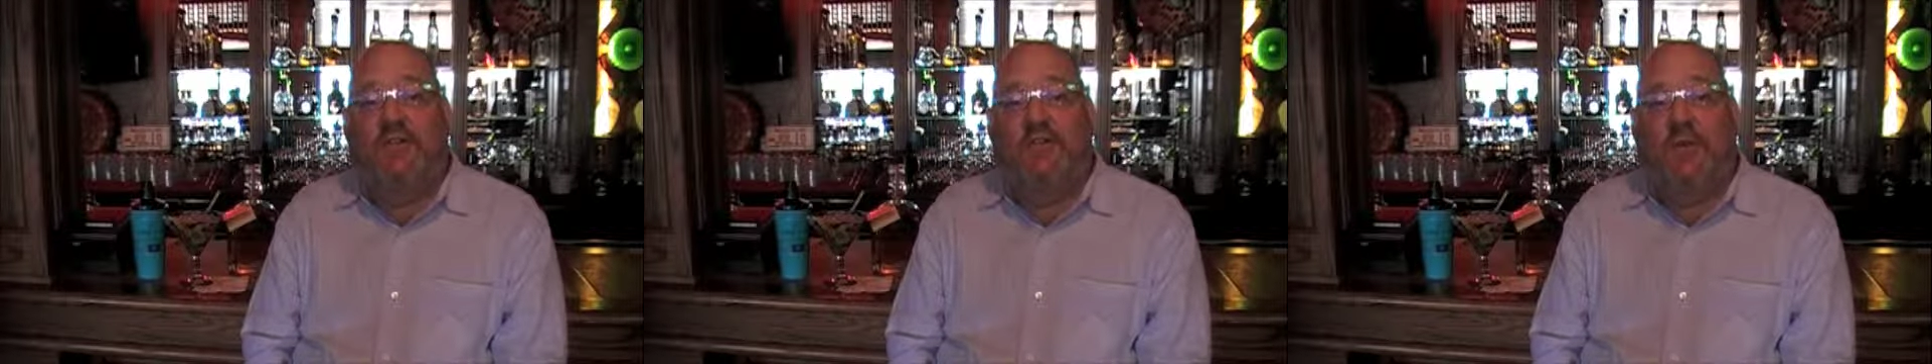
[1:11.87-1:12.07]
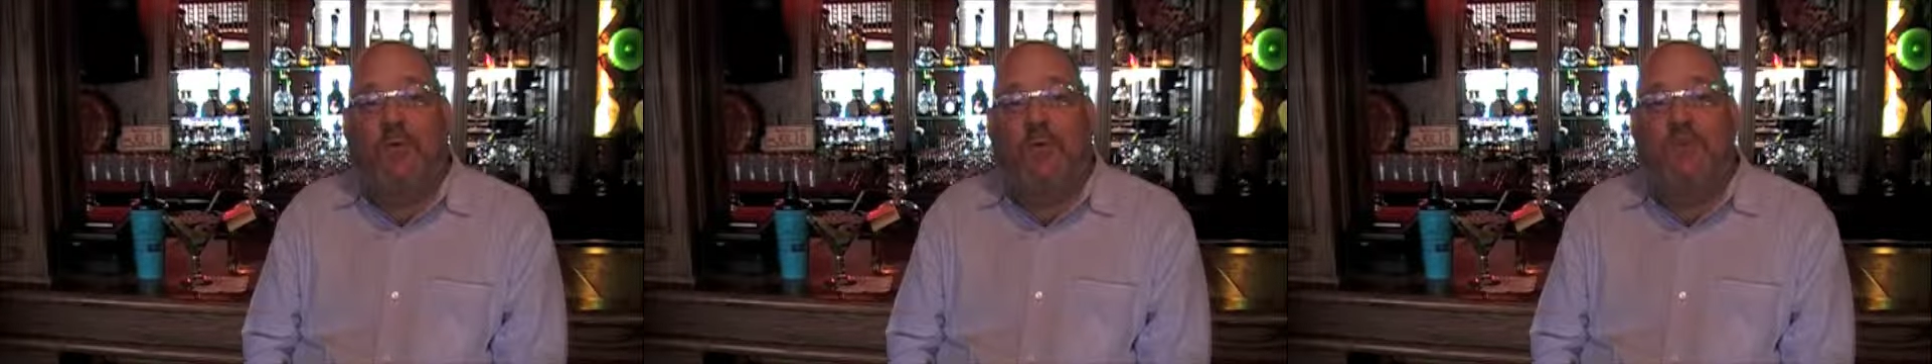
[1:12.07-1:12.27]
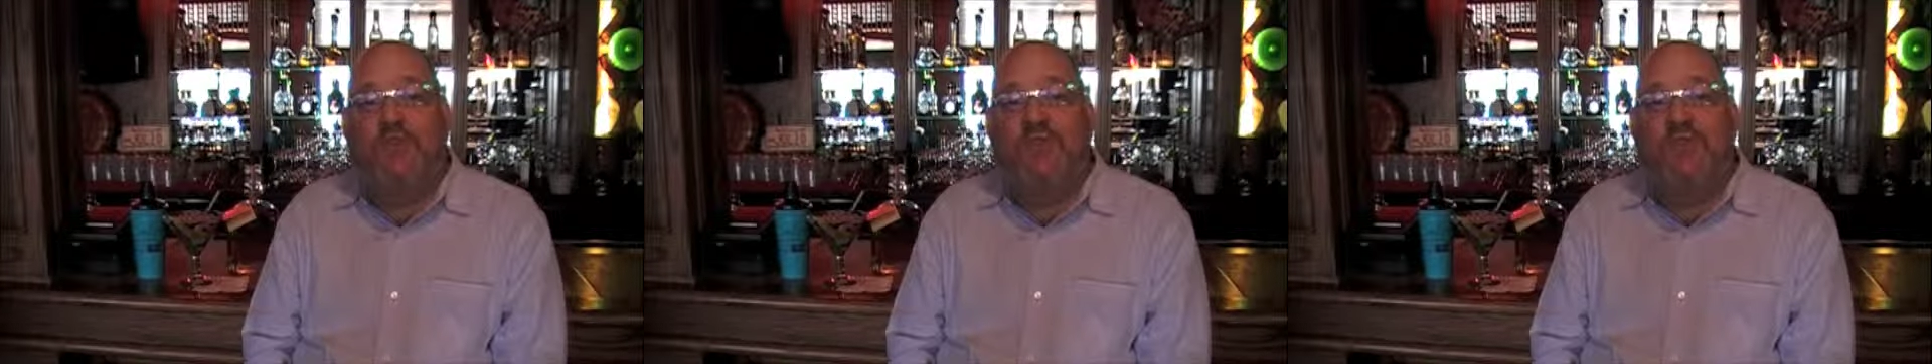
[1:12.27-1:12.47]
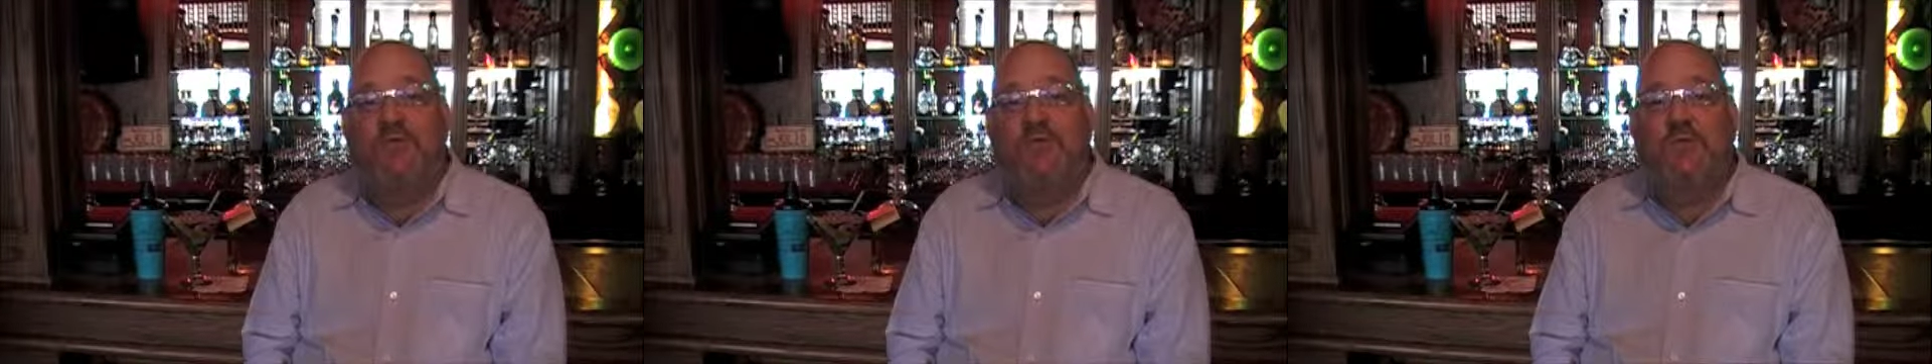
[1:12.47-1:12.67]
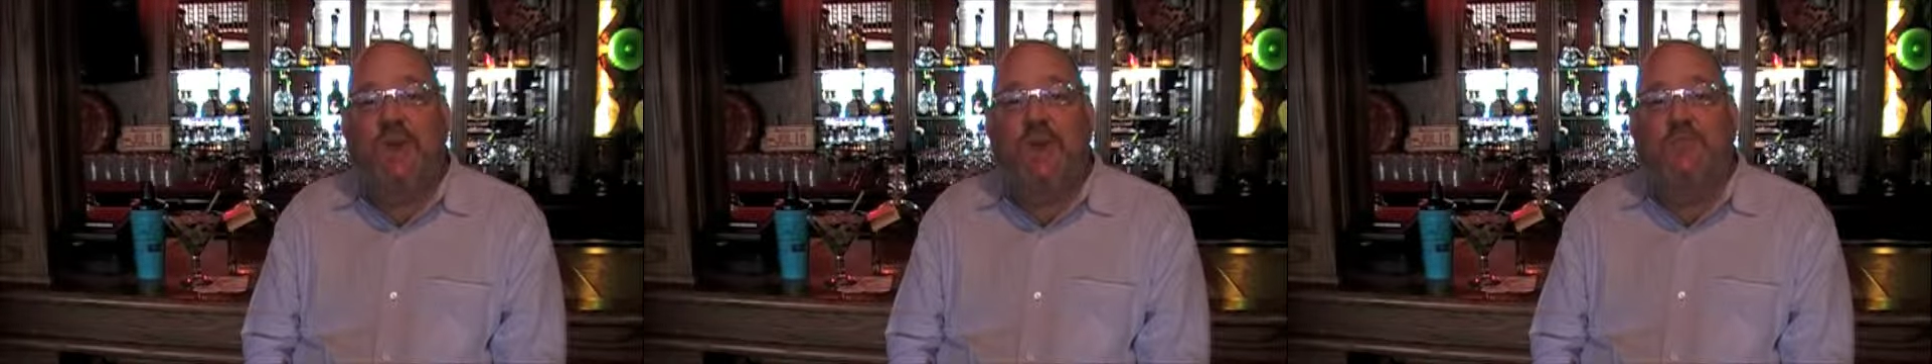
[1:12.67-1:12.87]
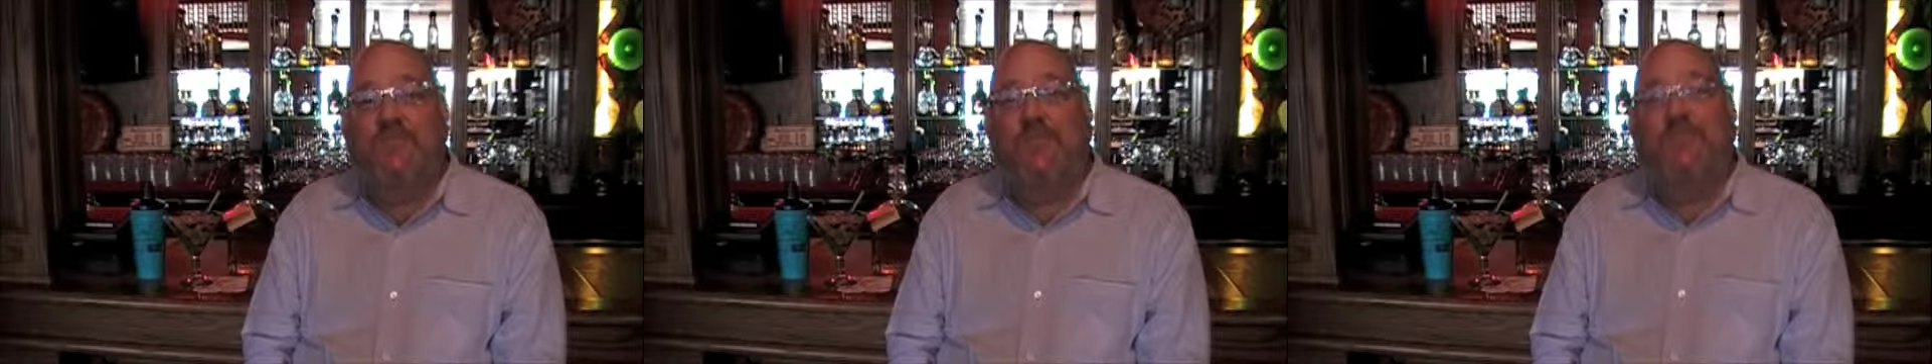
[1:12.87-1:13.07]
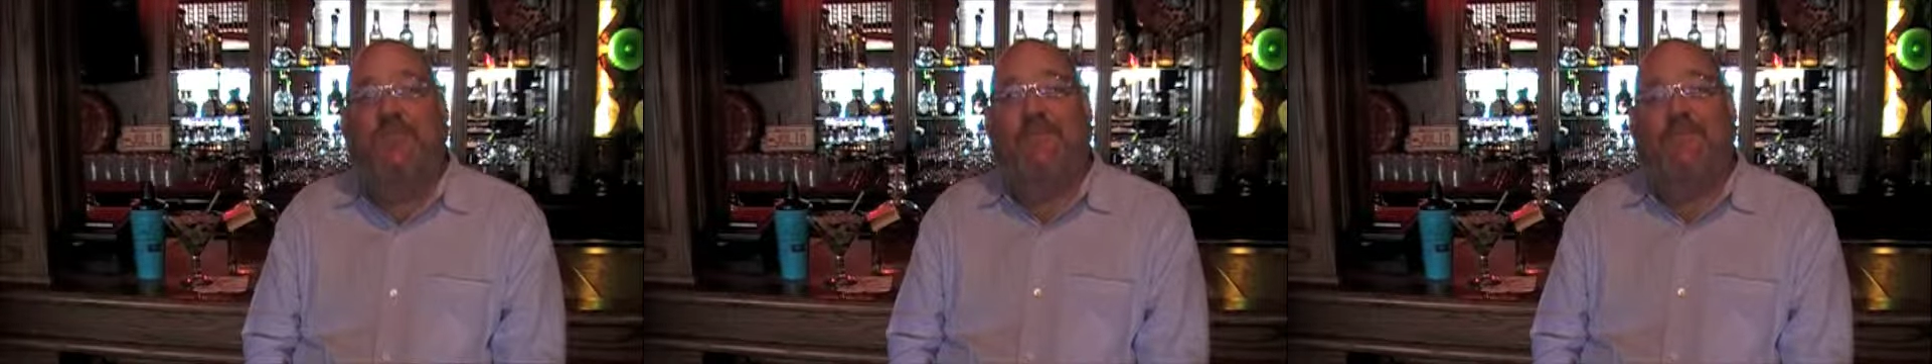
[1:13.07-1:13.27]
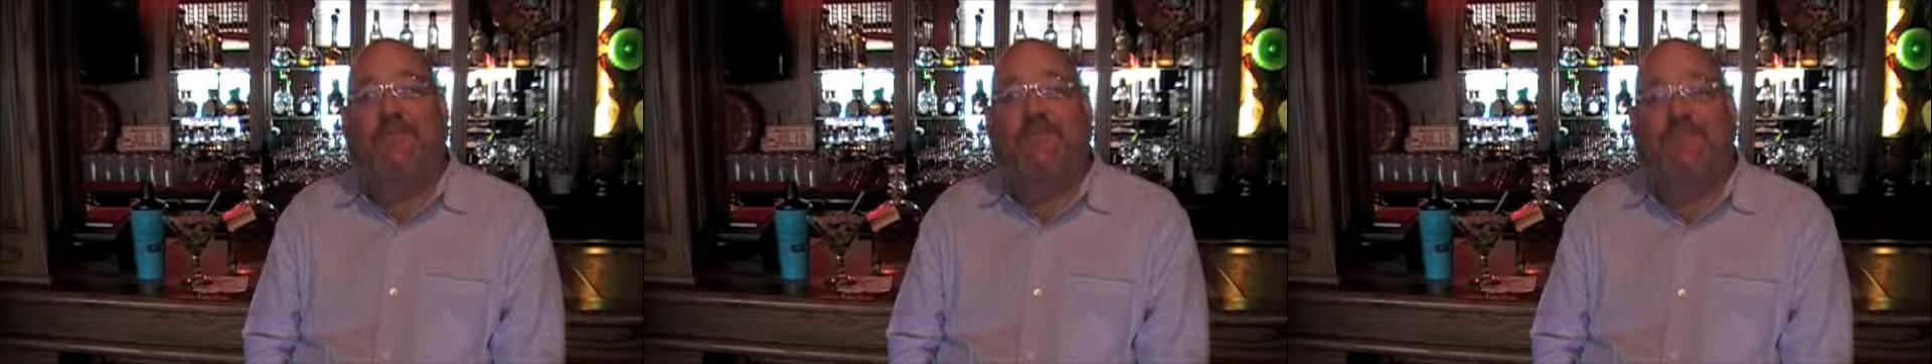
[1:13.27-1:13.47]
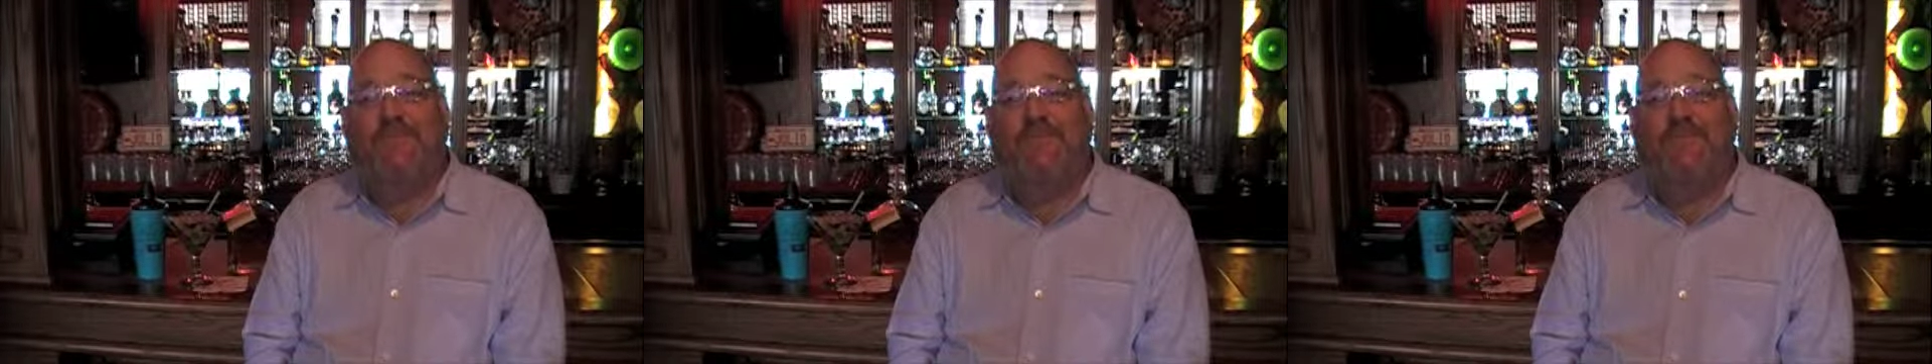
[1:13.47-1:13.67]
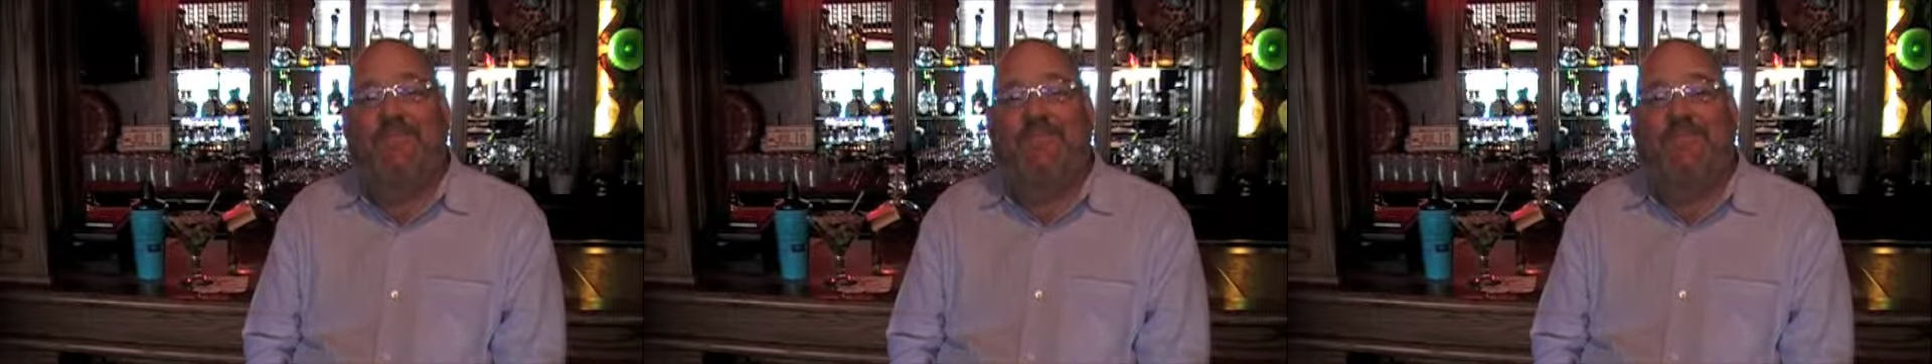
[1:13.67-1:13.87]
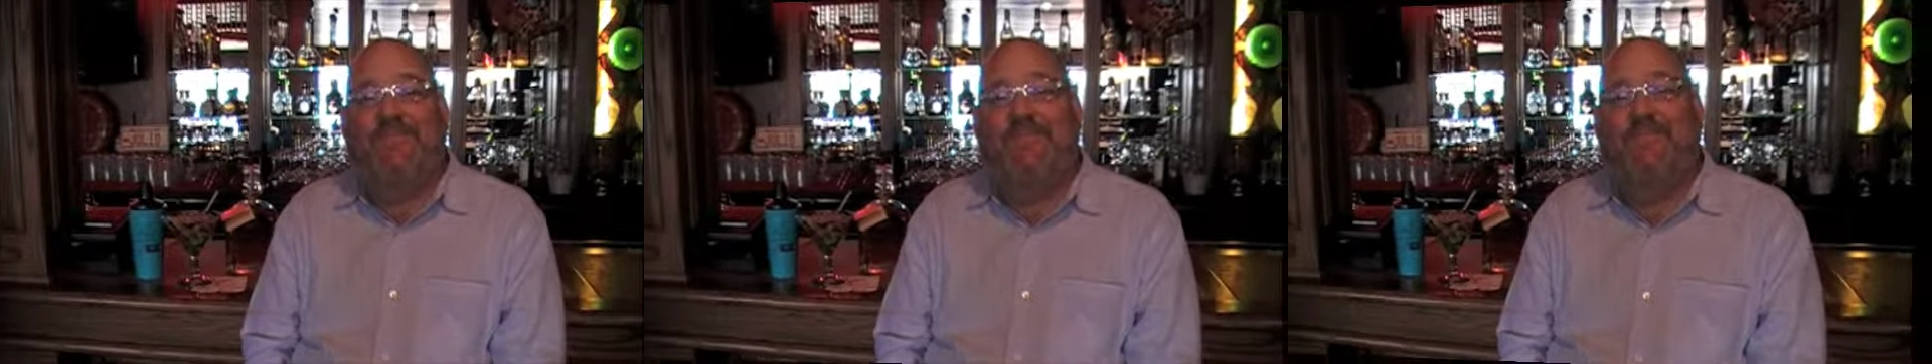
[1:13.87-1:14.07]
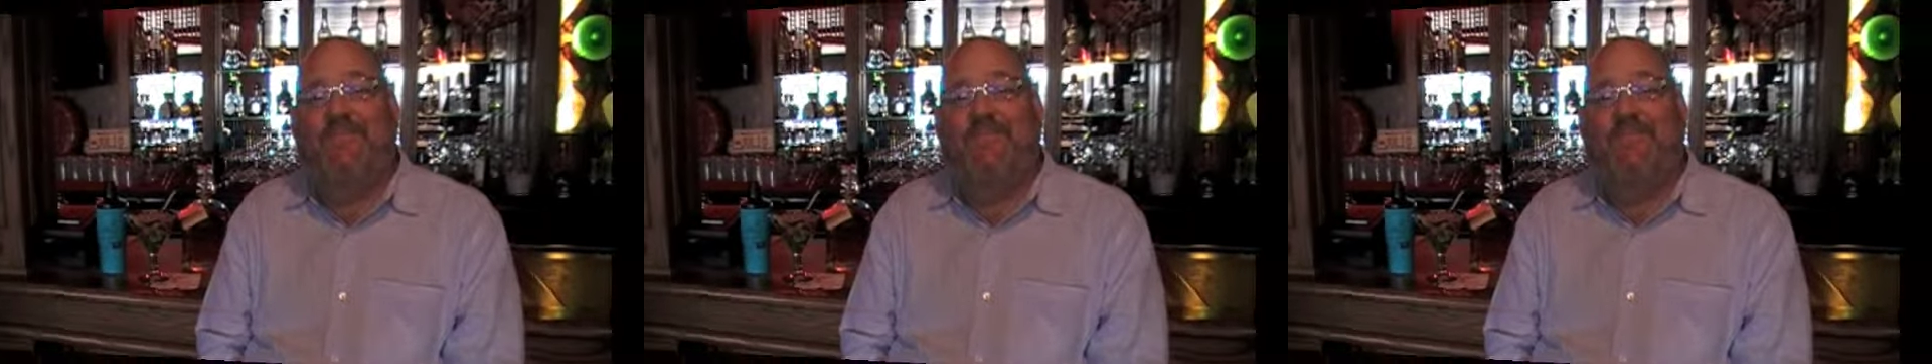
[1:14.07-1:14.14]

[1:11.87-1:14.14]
So please do that.